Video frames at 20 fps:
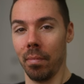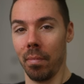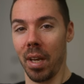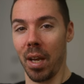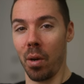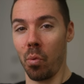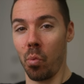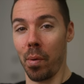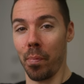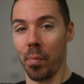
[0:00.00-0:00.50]

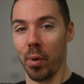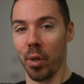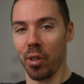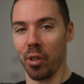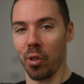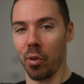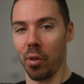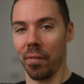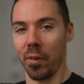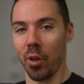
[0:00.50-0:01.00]
at
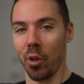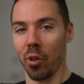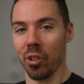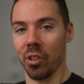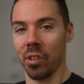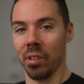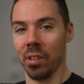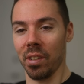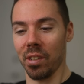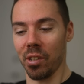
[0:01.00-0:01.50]
1.2, of
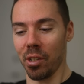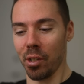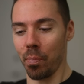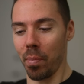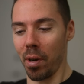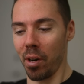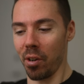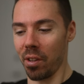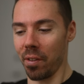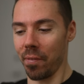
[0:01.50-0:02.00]
course. Is this
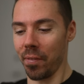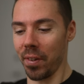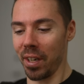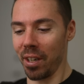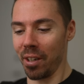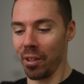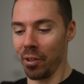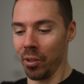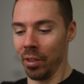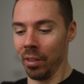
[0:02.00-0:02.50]
part of the
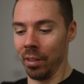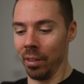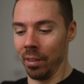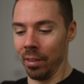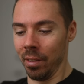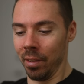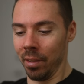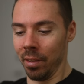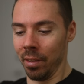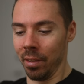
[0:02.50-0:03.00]
video?
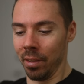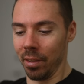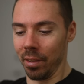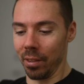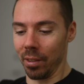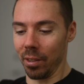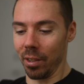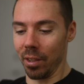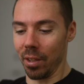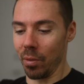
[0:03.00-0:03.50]

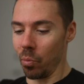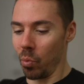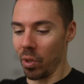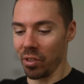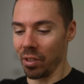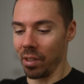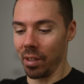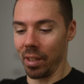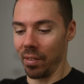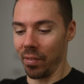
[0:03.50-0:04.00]
it
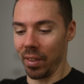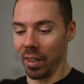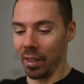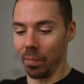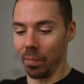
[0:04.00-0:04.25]
wasn't even,